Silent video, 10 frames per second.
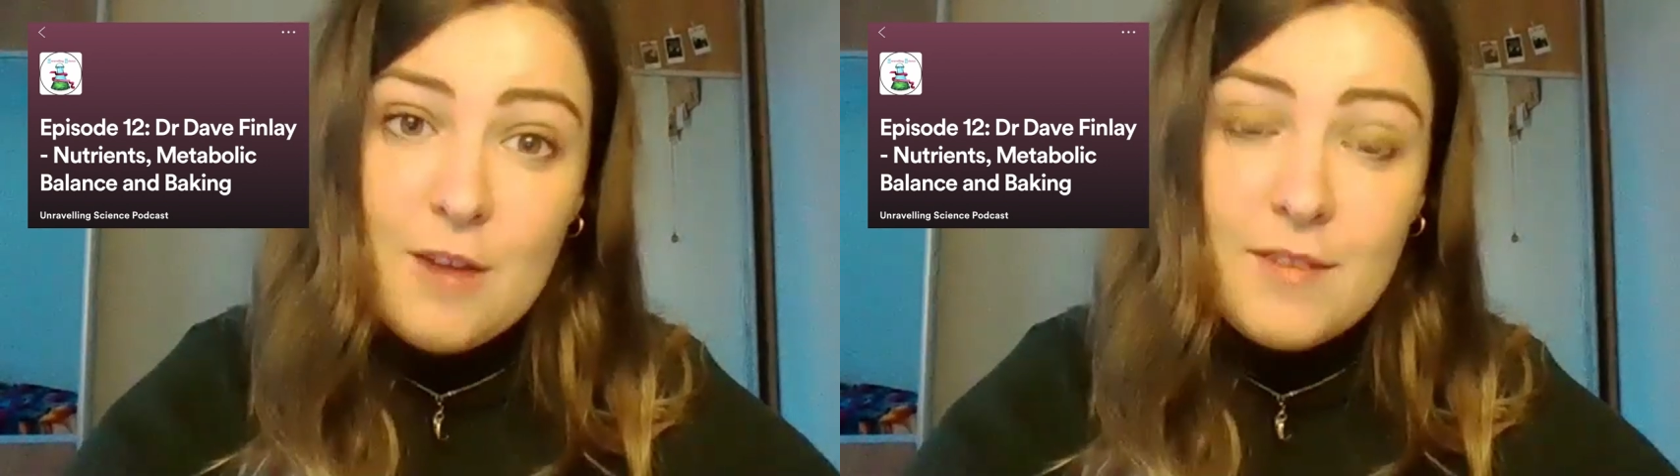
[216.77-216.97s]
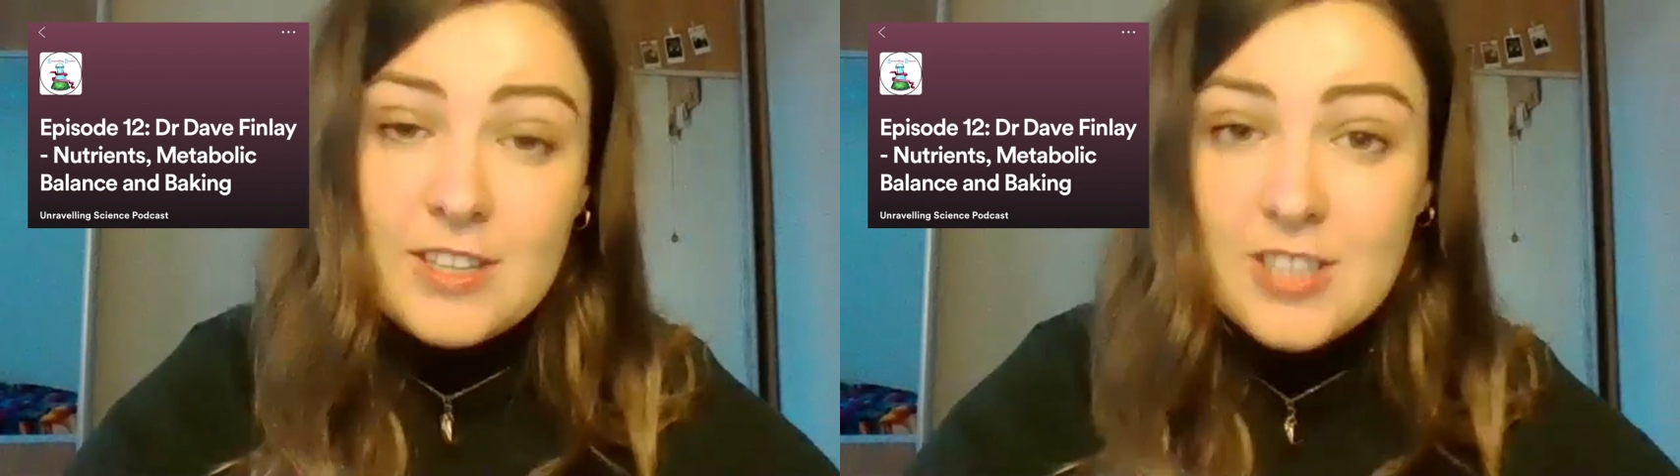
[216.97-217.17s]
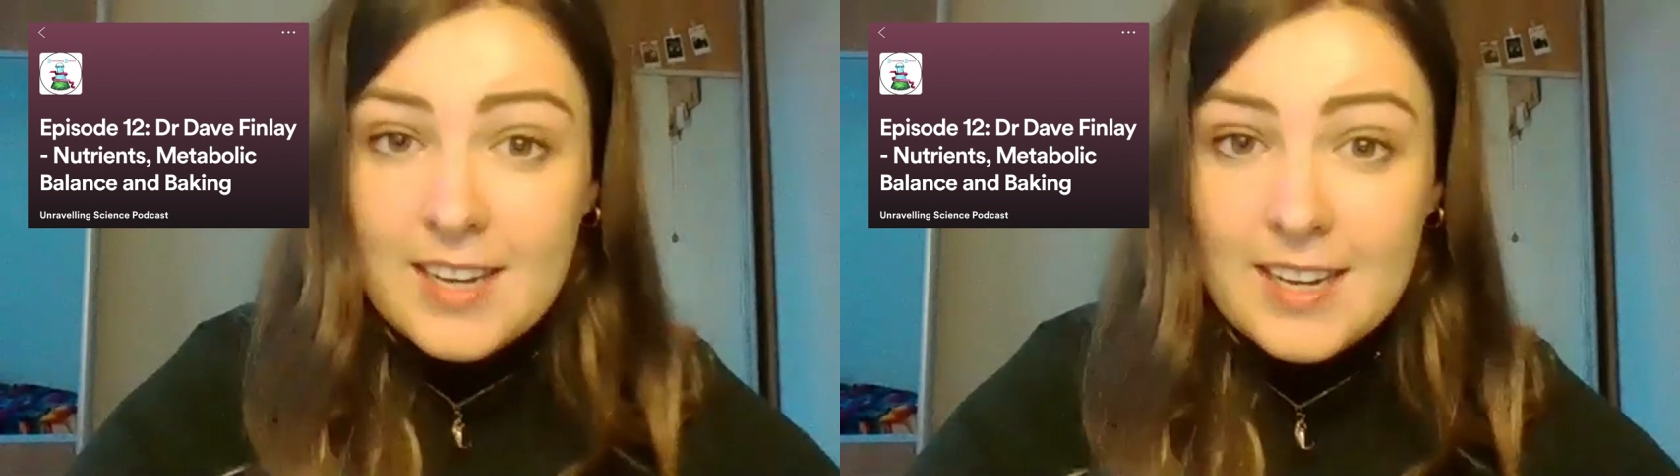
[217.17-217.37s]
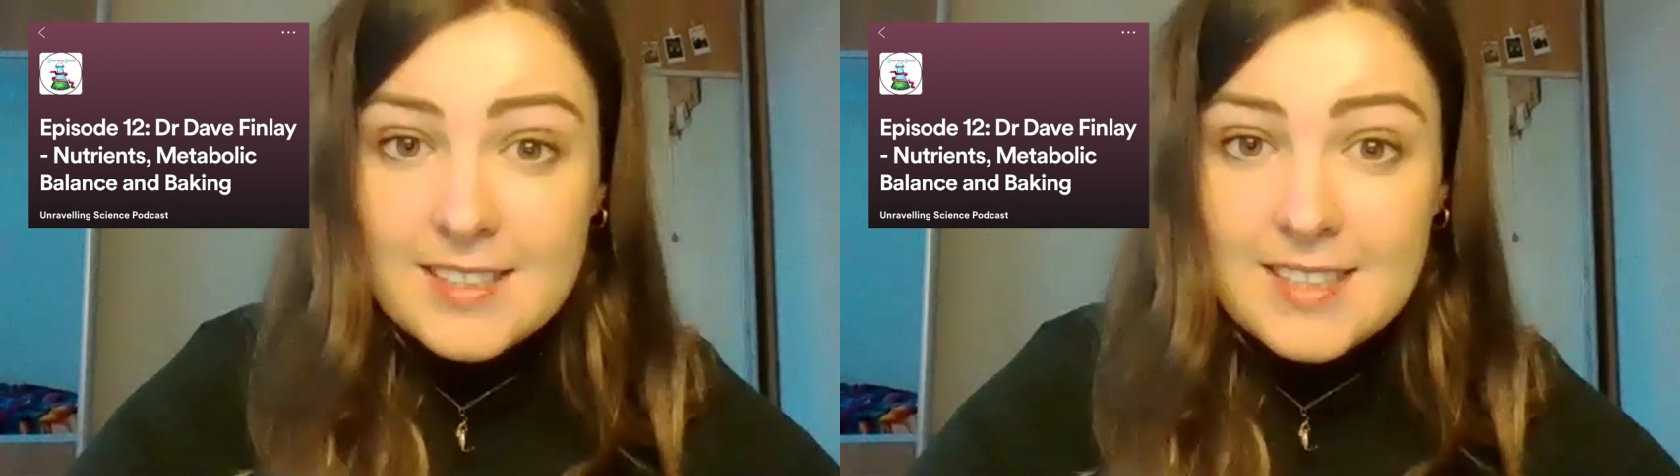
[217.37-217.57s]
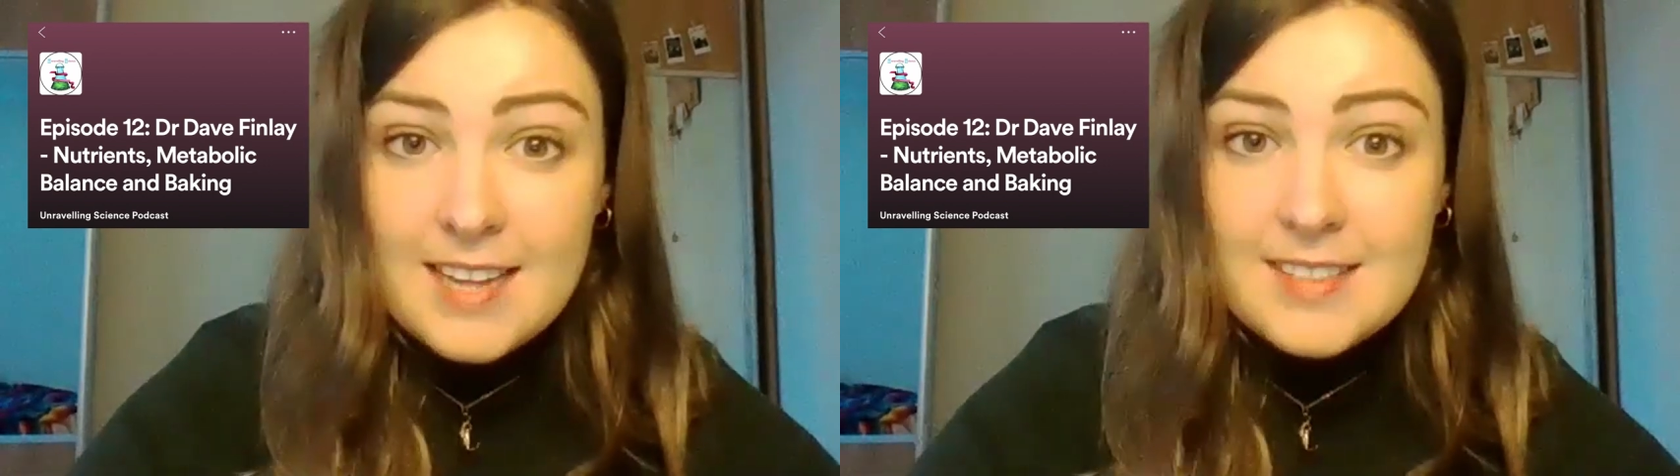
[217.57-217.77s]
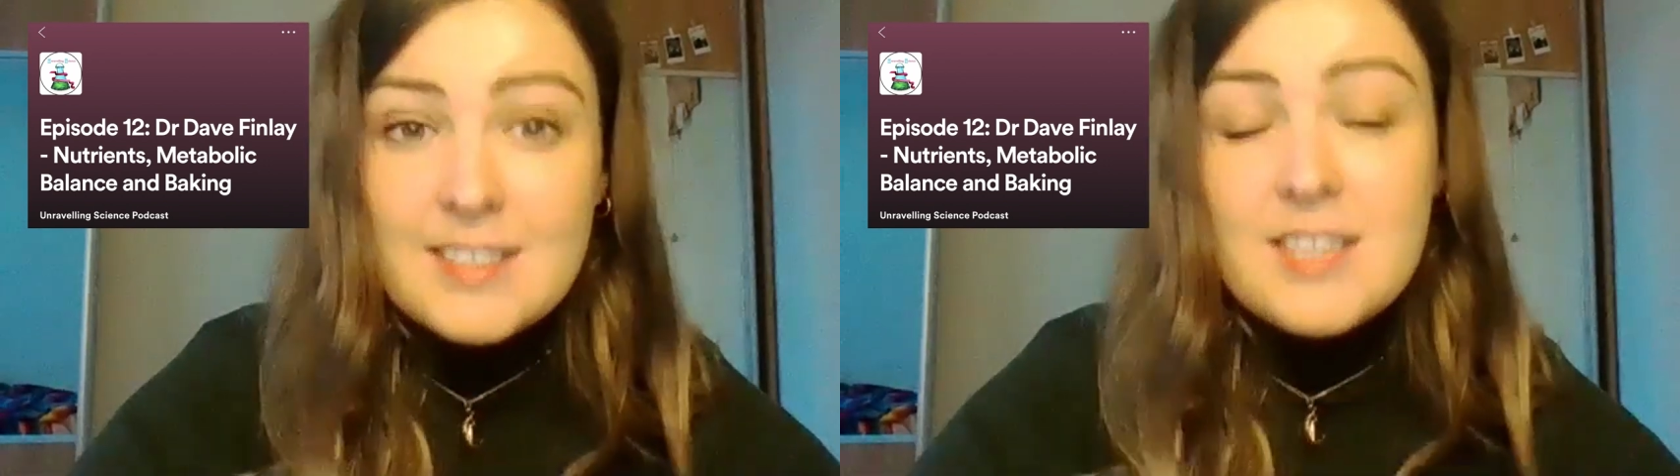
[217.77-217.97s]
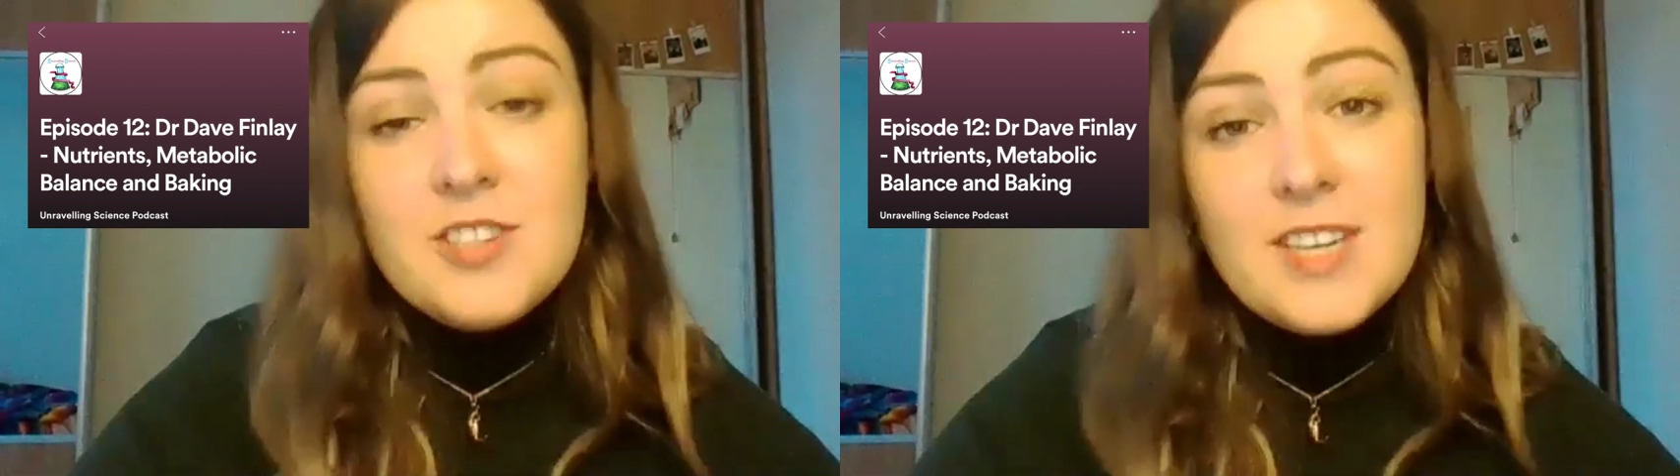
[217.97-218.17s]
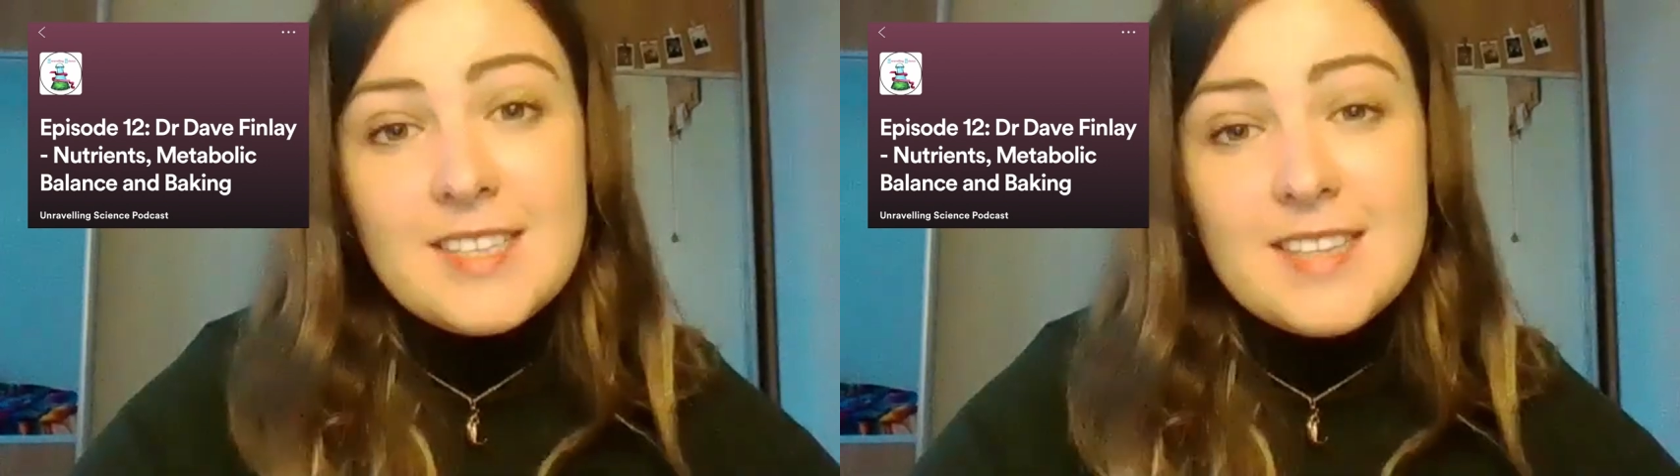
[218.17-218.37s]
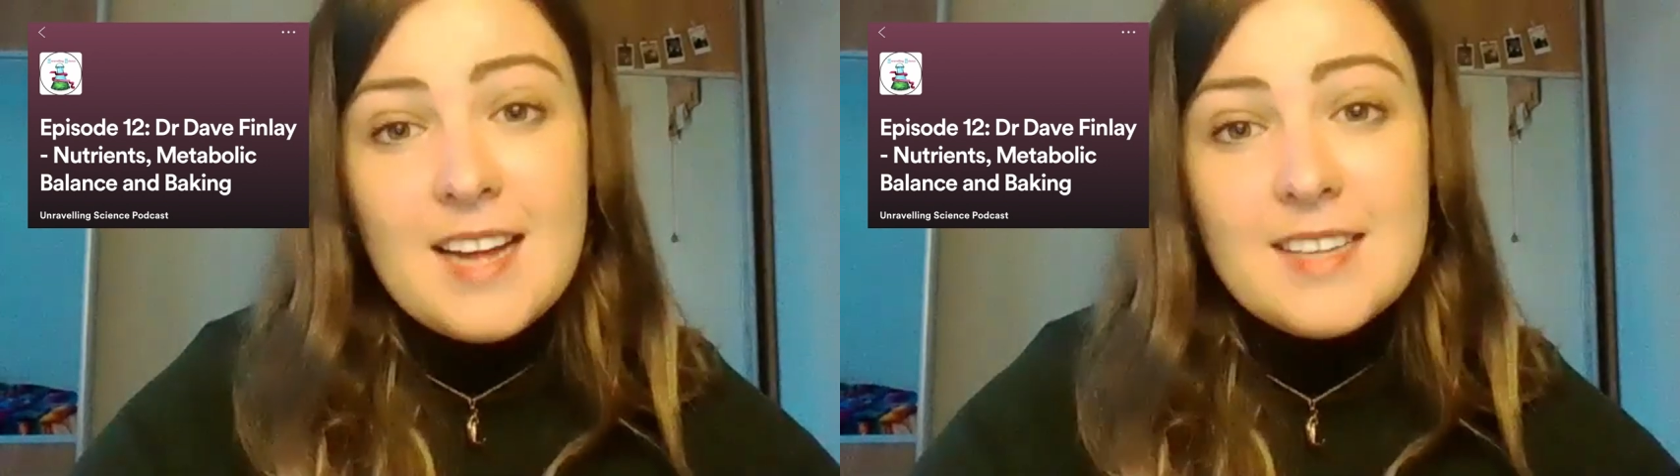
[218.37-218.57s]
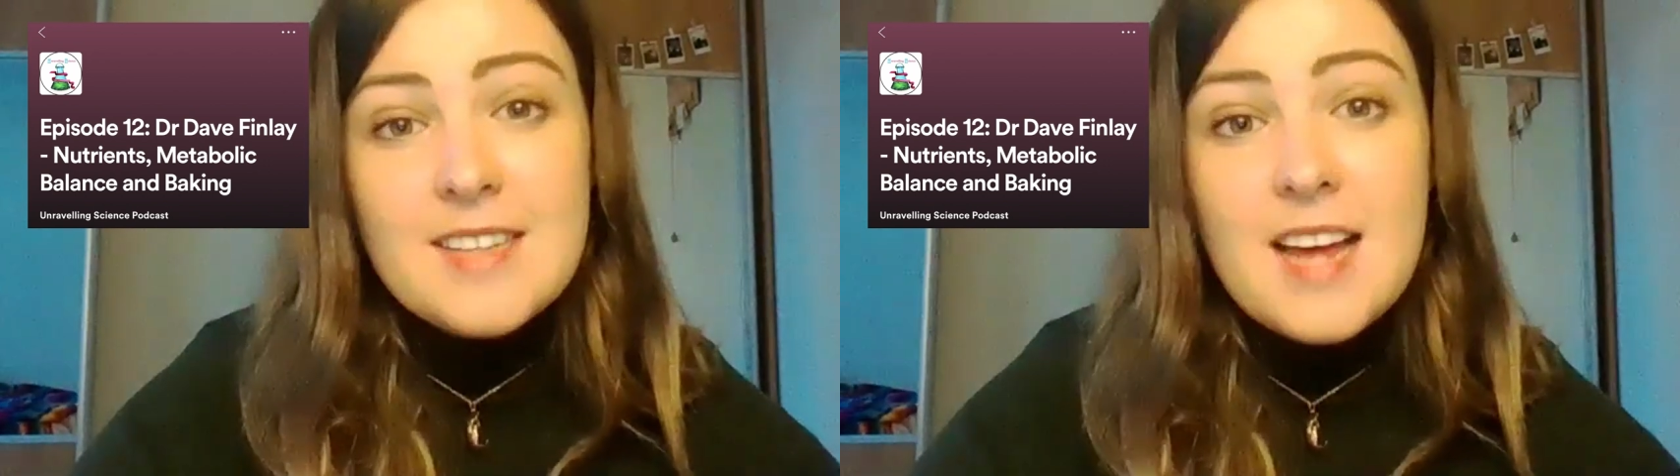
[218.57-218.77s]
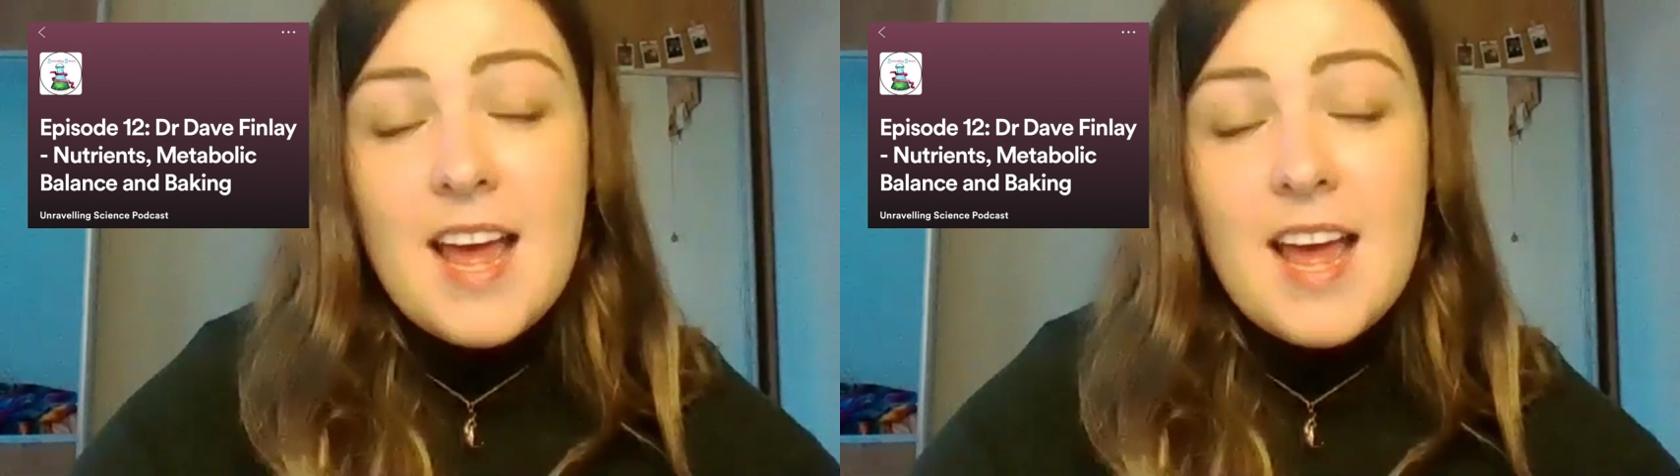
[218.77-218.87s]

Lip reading: of natural killer cells and dendritic cells.